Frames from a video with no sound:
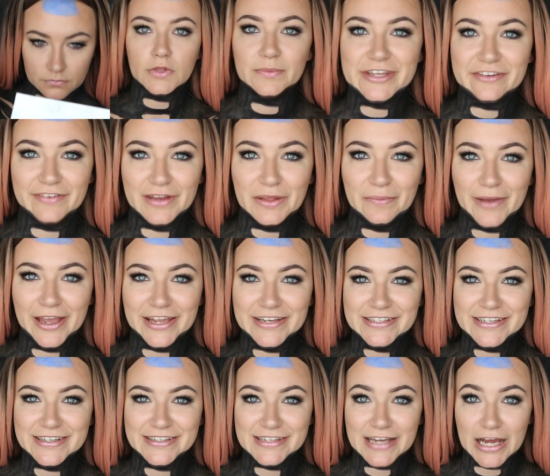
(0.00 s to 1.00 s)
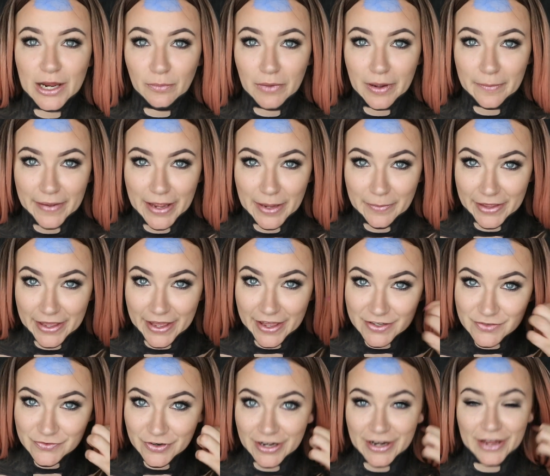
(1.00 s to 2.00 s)
Definitely painting down my baby
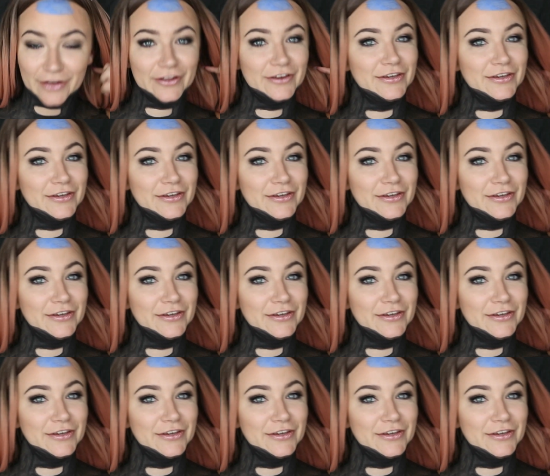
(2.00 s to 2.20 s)
hairs right now.